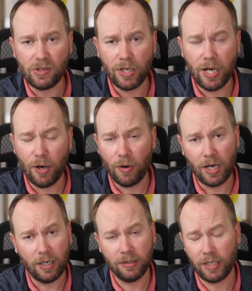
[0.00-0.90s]

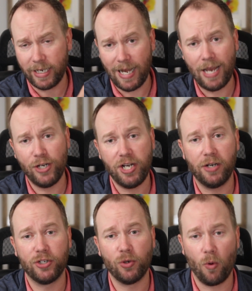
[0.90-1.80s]
like an
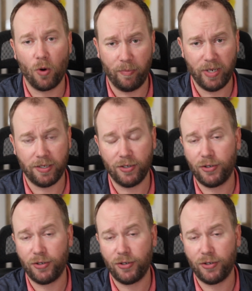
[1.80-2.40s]
engineered to order business.